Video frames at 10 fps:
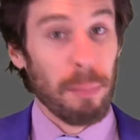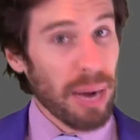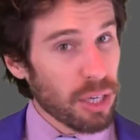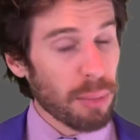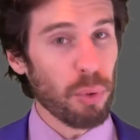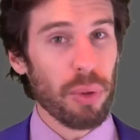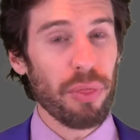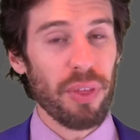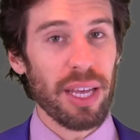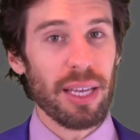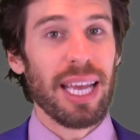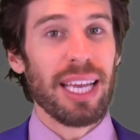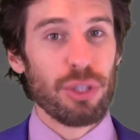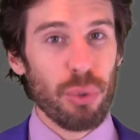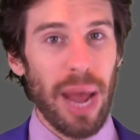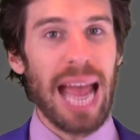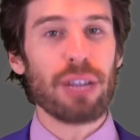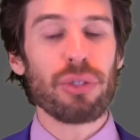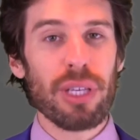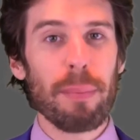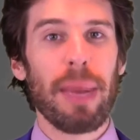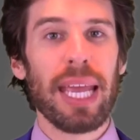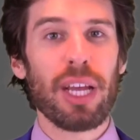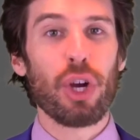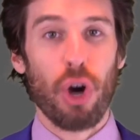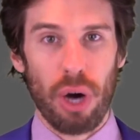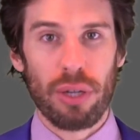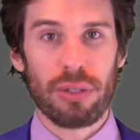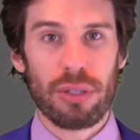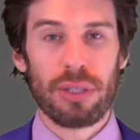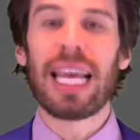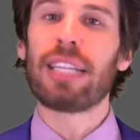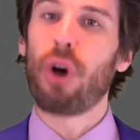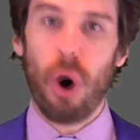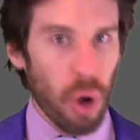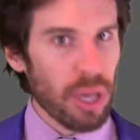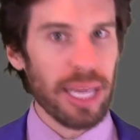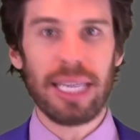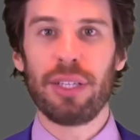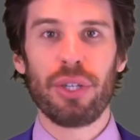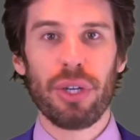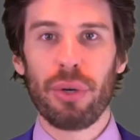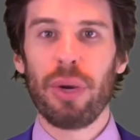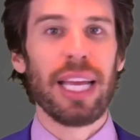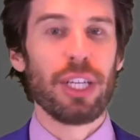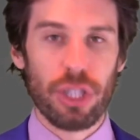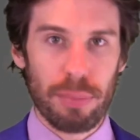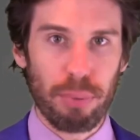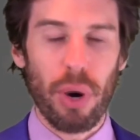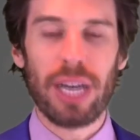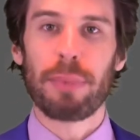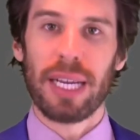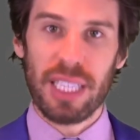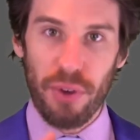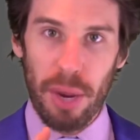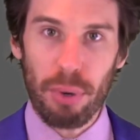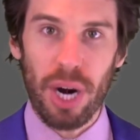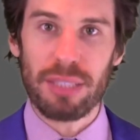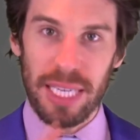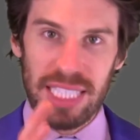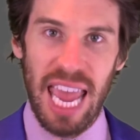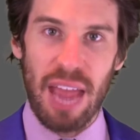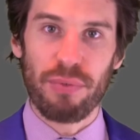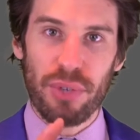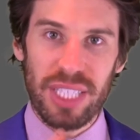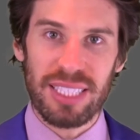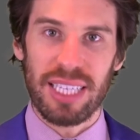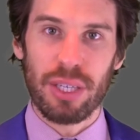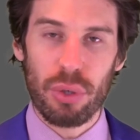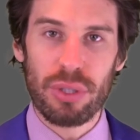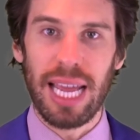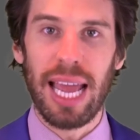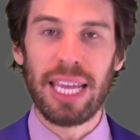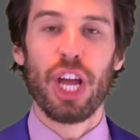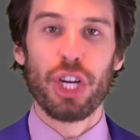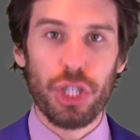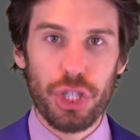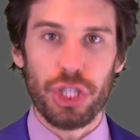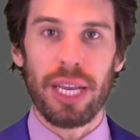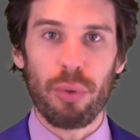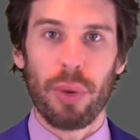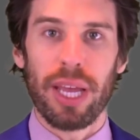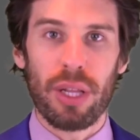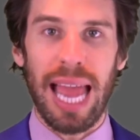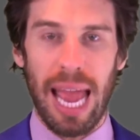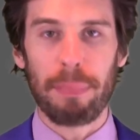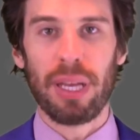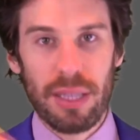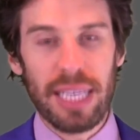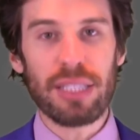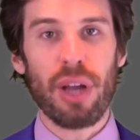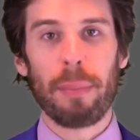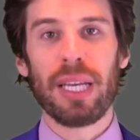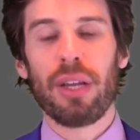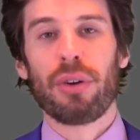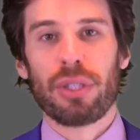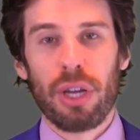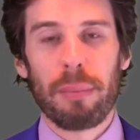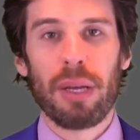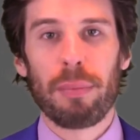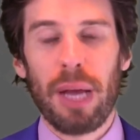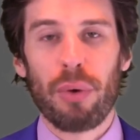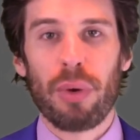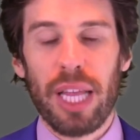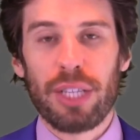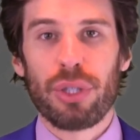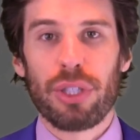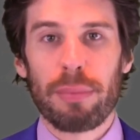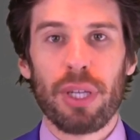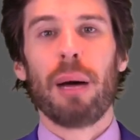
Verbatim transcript: My number one thing is to actually make calls. That's all I need to do is just prospect. If I prospect every single day, shit will happen. This coming year is going to be about relationships.